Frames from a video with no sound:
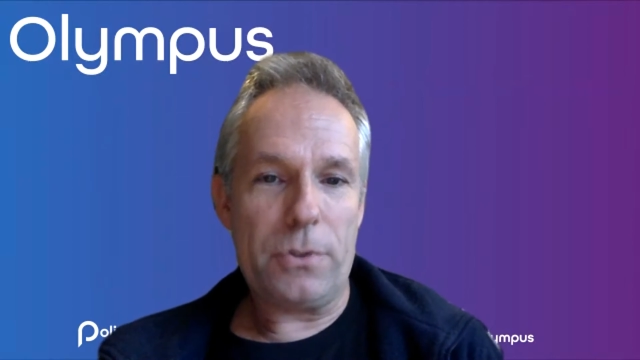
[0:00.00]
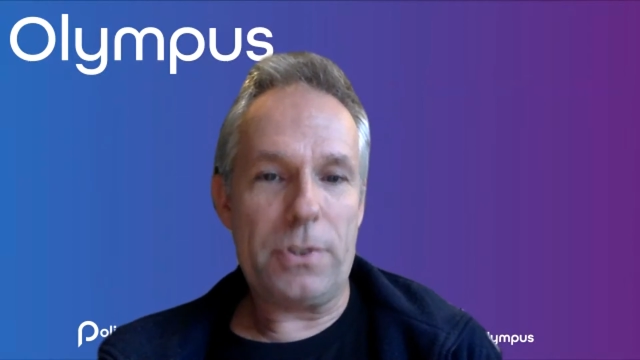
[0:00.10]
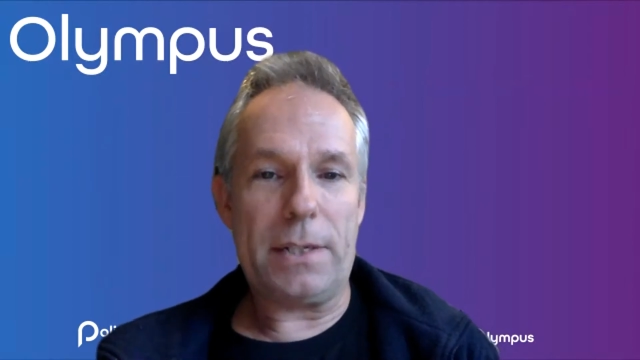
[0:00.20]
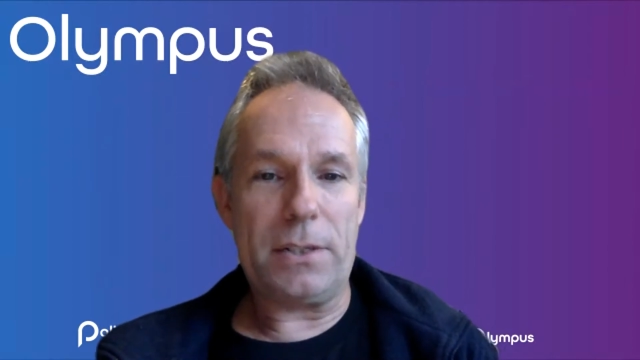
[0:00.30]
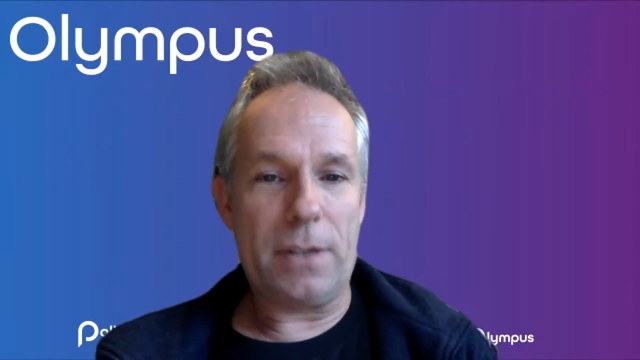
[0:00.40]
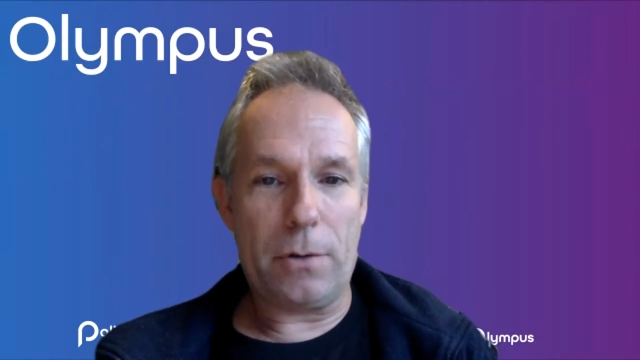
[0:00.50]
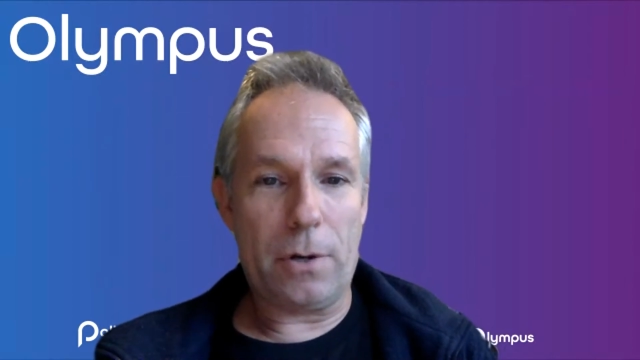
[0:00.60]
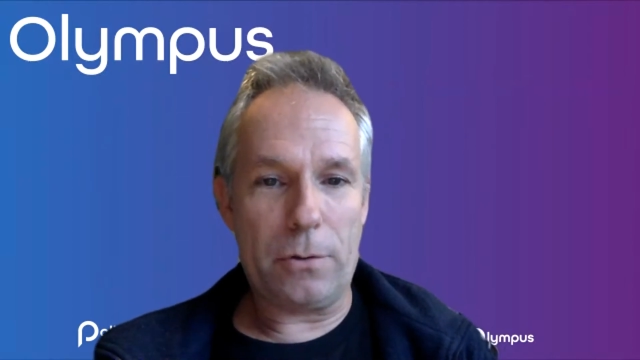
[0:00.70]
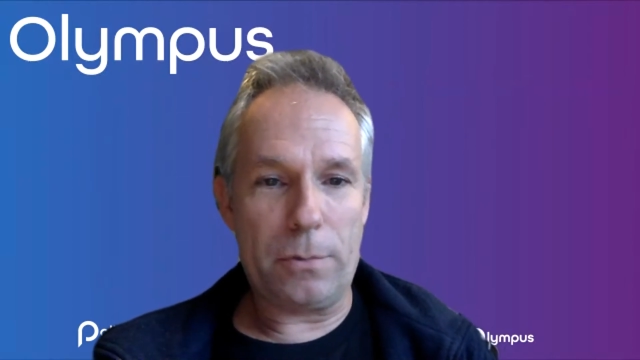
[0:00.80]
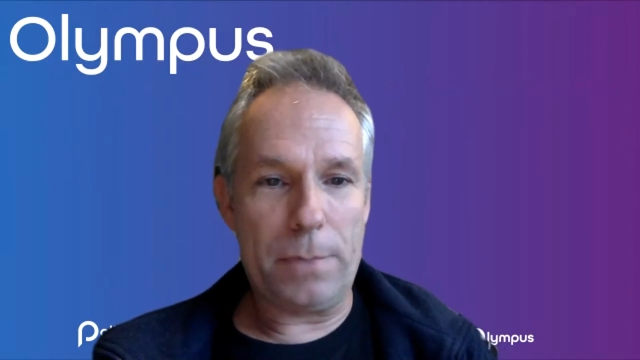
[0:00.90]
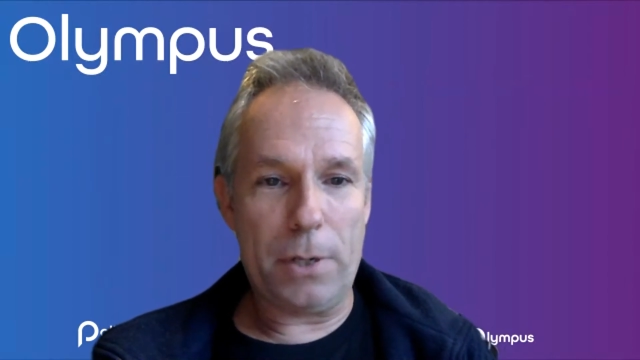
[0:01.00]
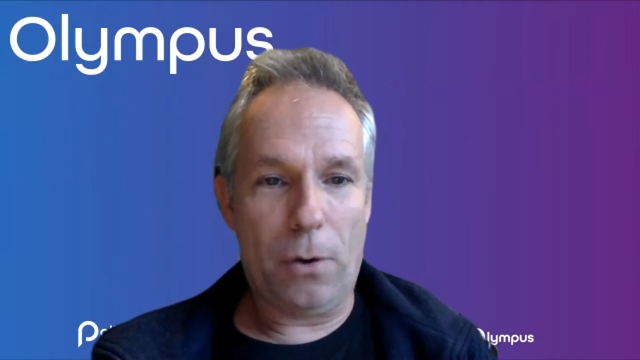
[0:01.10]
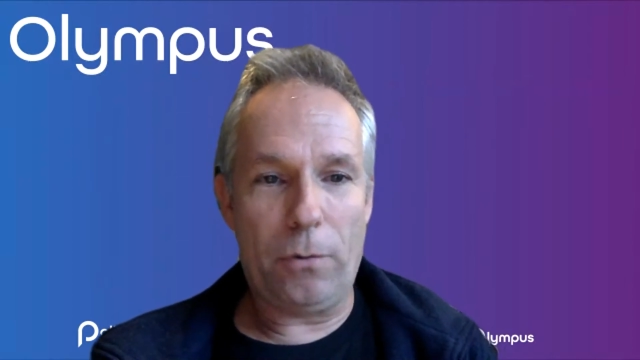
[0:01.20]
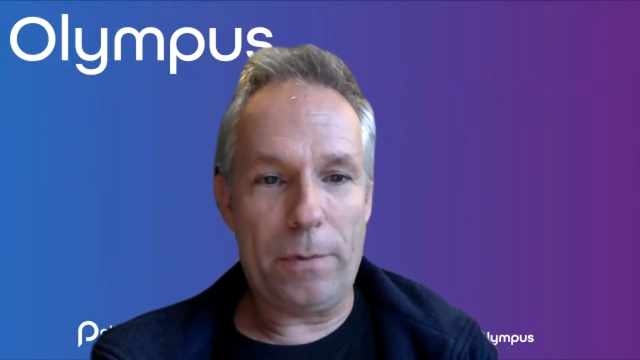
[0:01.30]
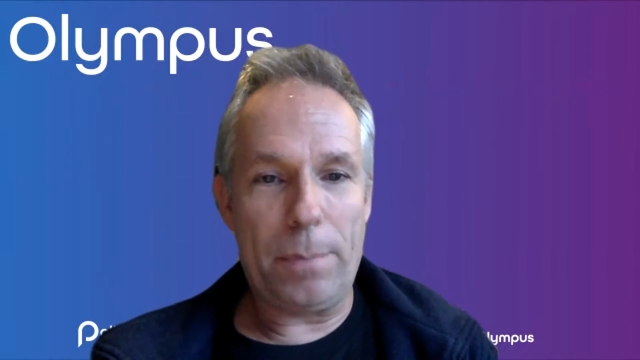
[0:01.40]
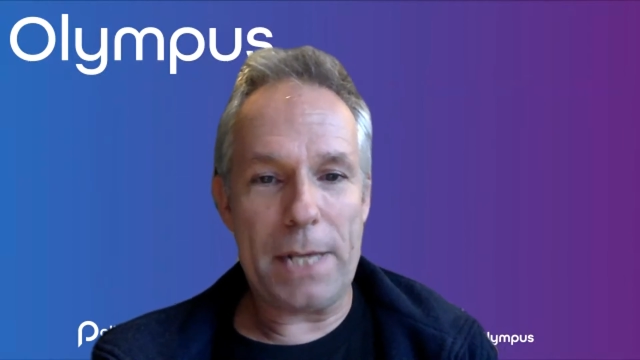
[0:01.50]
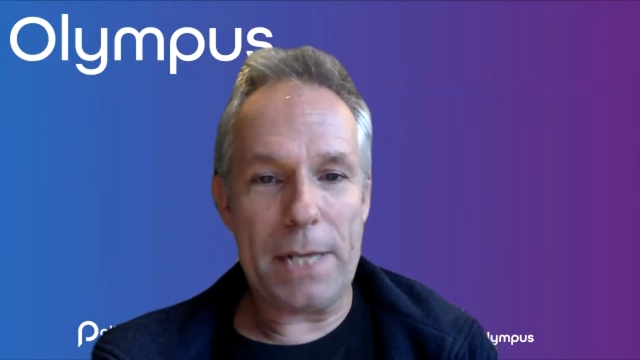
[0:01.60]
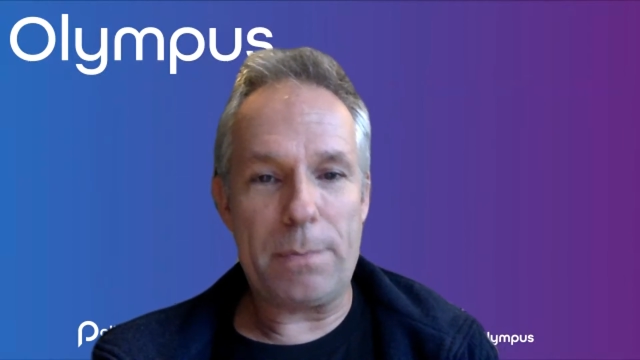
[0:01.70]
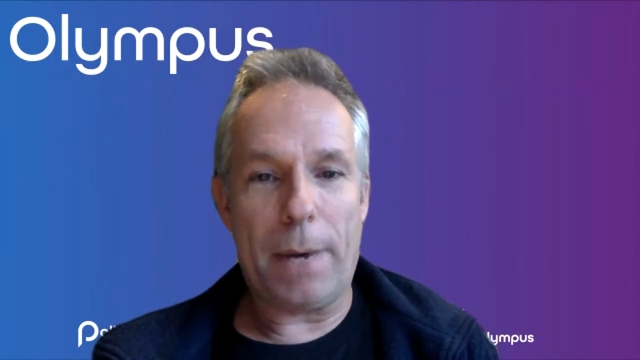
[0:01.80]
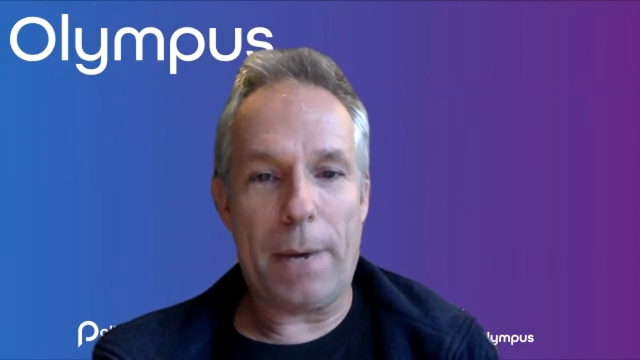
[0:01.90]
that is now going to be all replaced
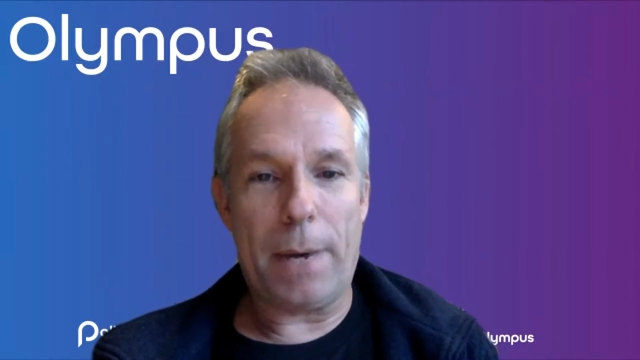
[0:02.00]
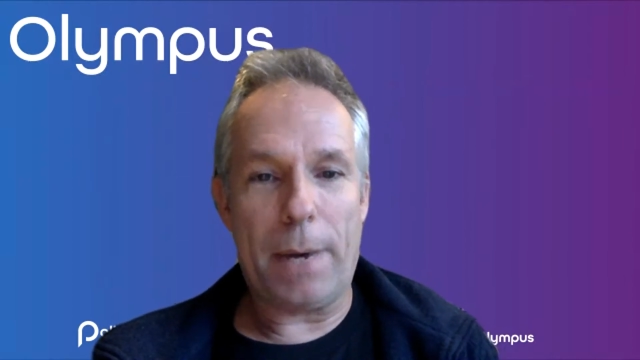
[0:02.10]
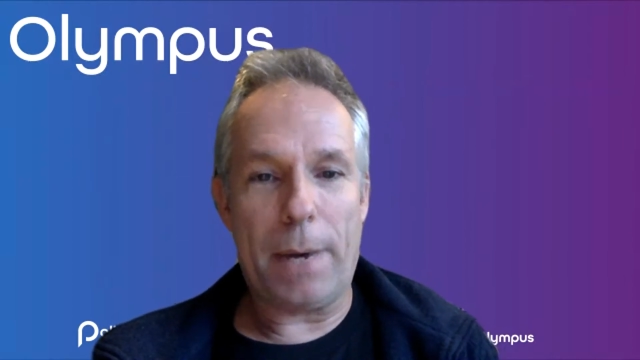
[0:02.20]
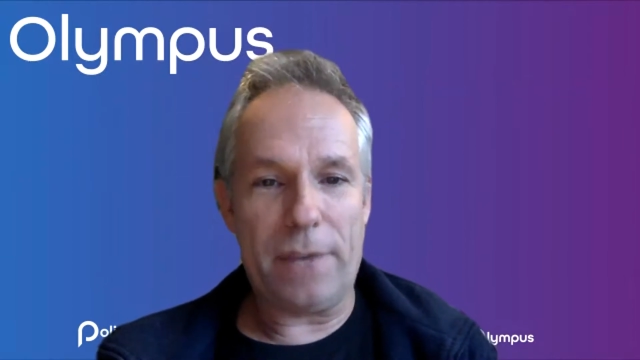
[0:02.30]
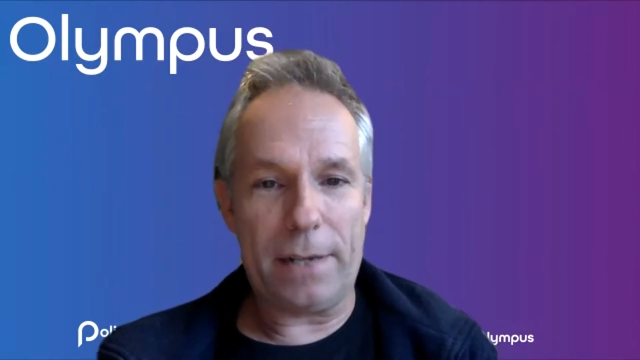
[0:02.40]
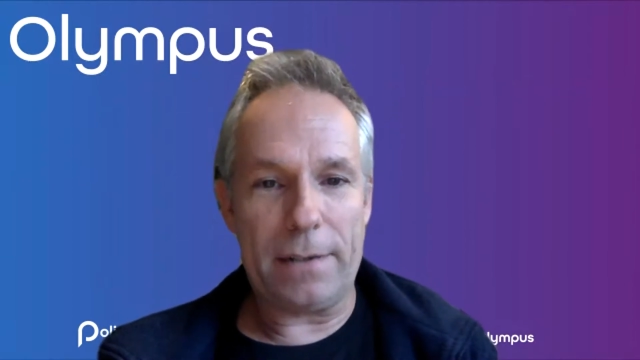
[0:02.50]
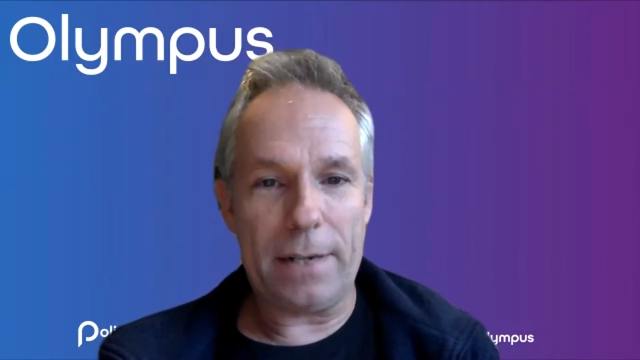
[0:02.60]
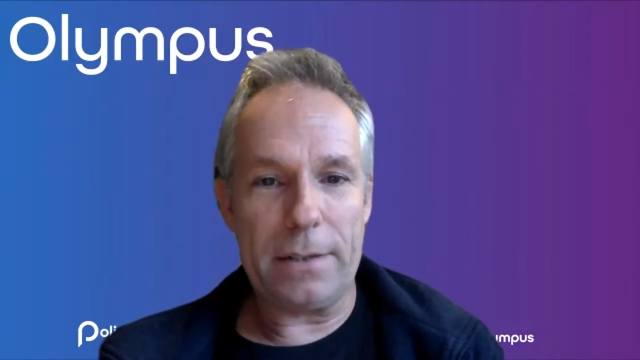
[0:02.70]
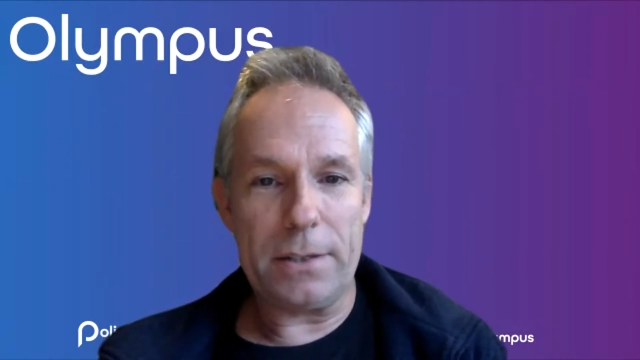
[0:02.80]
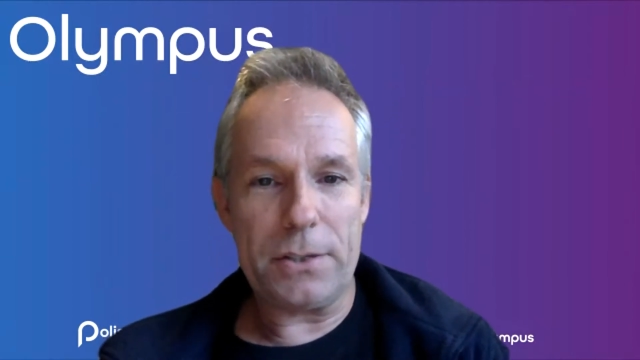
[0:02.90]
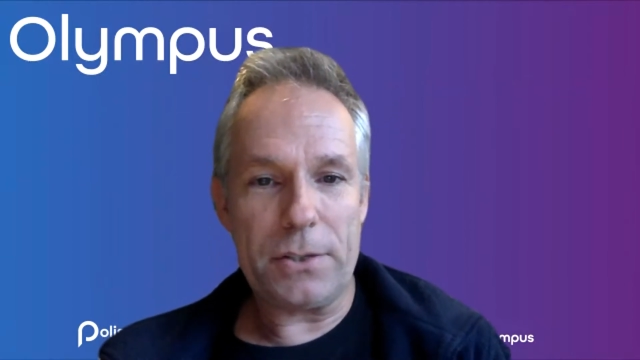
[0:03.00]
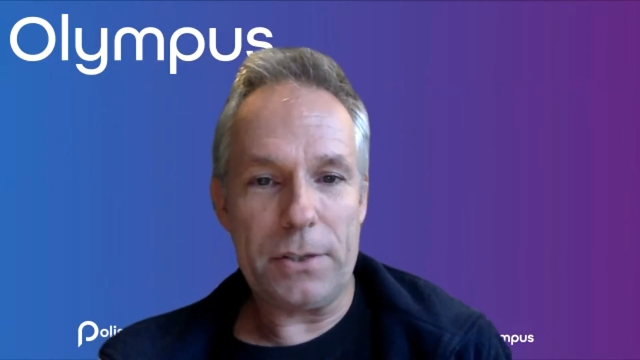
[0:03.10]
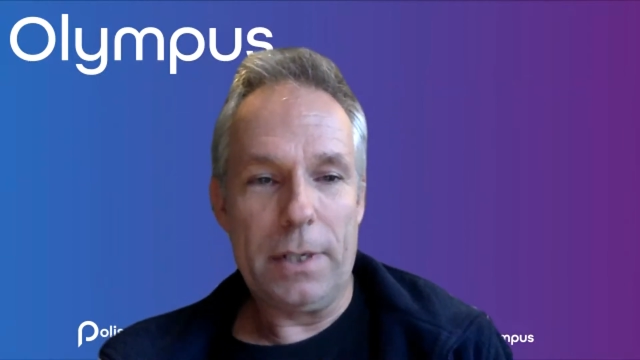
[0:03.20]
by only validators.